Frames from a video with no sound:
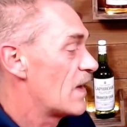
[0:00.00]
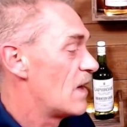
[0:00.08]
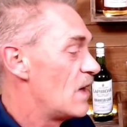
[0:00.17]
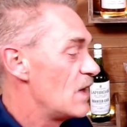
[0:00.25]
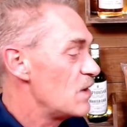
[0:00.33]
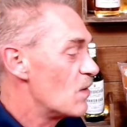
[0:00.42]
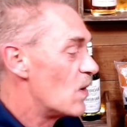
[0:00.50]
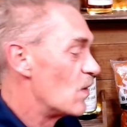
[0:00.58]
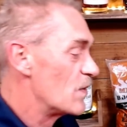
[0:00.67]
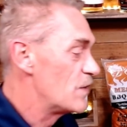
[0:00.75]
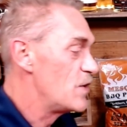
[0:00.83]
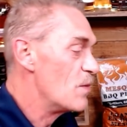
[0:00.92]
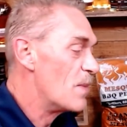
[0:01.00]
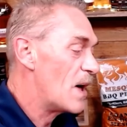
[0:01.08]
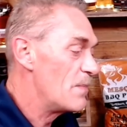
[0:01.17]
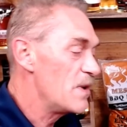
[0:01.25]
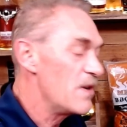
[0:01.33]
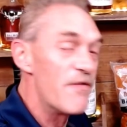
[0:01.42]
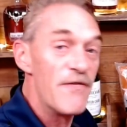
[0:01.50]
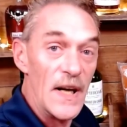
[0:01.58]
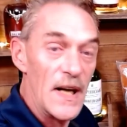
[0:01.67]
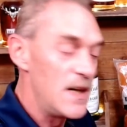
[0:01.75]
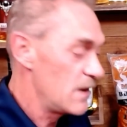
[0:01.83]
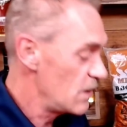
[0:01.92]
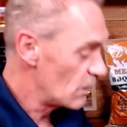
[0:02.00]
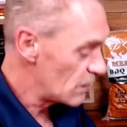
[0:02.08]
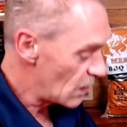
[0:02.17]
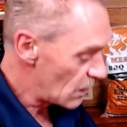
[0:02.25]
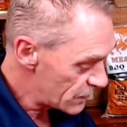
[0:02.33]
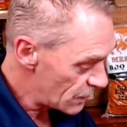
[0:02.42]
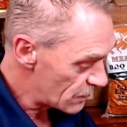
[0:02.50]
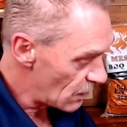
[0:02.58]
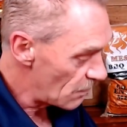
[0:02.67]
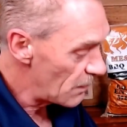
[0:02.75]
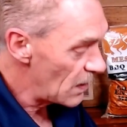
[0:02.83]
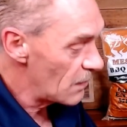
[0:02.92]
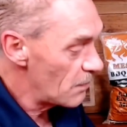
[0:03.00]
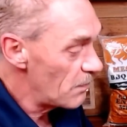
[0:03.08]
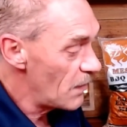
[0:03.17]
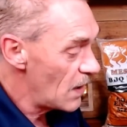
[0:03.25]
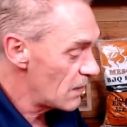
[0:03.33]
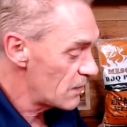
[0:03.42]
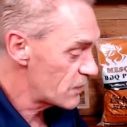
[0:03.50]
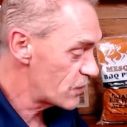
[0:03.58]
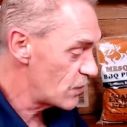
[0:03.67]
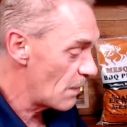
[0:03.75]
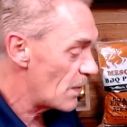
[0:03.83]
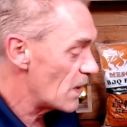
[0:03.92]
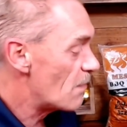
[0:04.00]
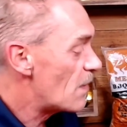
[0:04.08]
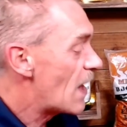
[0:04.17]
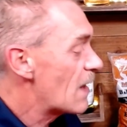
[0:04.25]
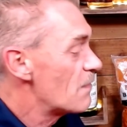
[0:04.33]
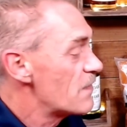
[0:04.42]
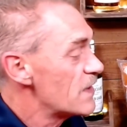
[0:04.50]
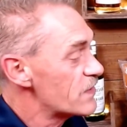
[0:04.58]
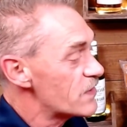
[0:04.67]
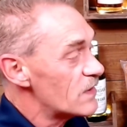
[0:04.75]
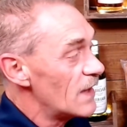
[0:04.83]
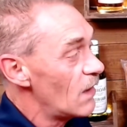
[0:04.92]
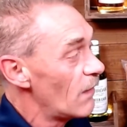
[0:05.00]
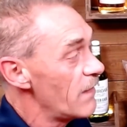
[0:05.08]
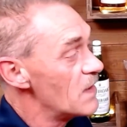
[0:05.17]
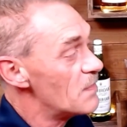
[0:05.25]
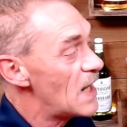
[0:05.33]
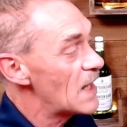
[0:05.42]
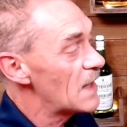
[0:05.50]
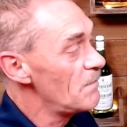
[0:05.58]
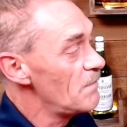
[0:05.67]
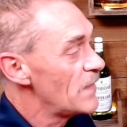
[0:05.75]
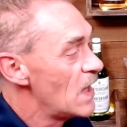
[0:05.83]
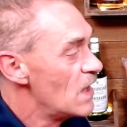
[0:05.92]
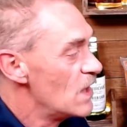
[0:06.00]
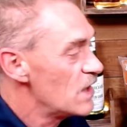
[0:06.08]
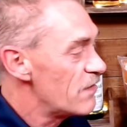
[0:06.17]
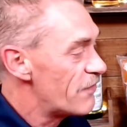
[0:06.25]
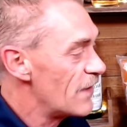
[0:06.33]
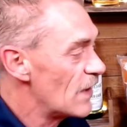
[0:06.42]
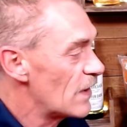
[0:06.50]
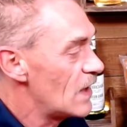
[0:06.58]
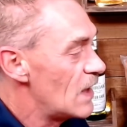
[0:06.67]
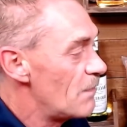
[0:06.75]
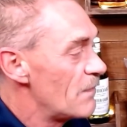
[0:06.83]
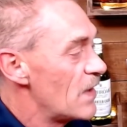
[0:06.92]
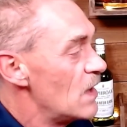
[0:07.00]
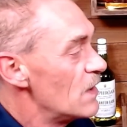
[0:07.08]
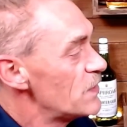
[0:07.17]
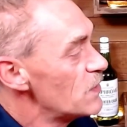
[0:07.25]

you hold the tube up, you fill it. You'll notice there's a strip on the bottom. This is literally the bottom. You fill it up to